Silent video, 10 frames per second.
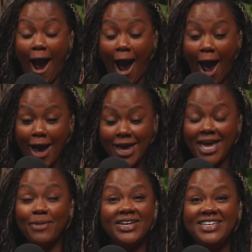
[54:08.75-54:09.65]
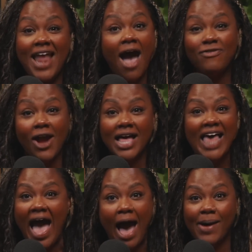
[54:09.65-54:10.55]
He would never
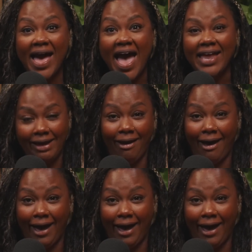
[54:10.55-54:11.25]
allow it.